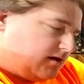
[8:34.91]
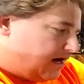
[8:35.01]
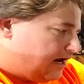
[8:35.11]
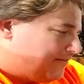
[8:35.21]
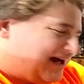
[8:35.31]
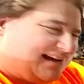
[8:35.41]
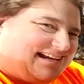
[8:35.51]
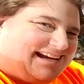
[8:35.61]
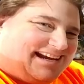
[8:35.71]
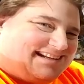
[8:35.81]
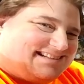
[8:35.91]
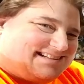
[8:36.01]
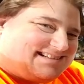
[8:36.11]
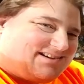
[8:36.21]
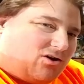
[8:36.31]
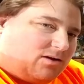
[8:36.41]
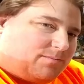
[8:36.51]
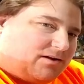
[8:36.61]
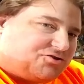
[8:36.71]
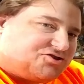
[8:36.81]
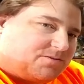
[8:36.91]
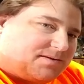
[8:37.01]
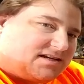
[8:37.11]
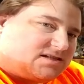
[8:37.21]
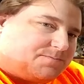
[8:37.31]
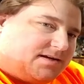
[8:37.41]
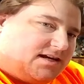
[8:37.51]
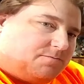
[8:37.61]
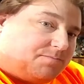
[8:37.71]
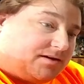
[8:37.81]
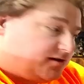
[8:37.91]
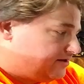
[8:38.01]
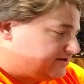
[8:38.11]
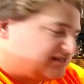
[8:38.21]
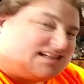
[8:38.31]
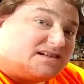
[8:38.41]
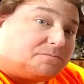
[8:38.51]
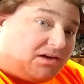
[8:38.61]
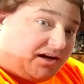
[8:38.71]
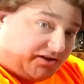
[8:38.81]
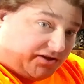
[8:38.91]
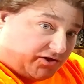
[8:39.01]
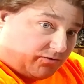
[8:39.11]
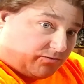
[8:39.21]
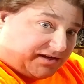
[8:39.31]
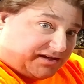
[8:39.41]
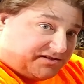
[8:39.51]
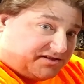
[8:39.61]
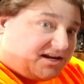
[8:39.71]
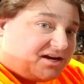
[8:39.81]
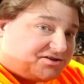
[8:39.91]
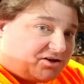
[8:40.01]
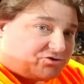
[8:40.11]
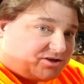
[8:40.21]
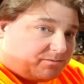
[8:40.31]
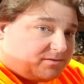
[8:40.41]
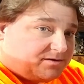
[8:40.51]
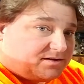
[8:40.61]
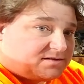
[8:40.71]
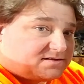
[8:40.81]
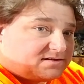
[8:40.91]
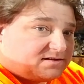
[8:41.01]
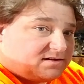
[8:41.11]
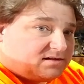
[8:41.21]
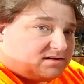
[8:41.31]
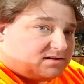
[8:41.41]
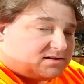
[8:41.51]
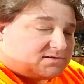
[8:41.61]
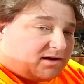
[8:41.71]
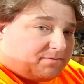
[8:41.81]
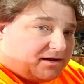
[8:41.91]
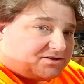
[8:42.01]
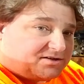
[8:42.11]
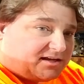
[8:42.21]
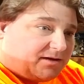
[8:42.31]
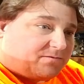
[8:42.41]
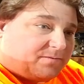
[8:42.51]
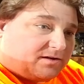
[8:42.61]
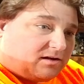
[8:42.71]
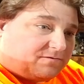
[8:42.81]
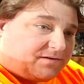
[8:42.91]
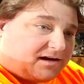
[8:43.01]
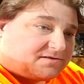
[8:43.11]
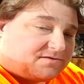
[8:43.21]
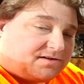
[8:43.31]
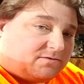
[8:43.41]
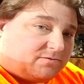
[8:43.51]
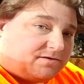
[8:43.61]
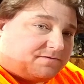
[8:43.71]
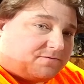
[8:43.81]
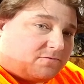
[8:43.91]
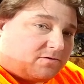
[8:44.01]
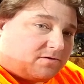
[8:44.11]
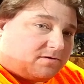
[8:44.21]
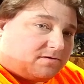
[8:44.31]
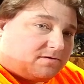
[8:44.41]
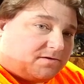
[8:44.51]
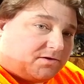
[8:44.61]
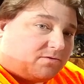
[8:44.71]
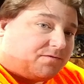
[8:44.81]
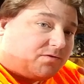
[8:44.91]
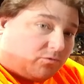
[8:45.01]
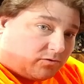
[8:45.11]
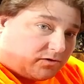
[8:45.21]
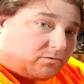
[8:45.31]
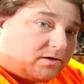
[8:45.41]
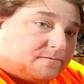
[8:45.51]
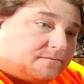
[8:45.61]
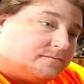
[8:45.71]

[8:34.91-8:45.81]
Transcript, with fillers: Um, I can't talk about shipping speed because it doesn't apply to you. They DHL shipped me this, so I imagine it came for me a lot faster than it would for you if you ordered one.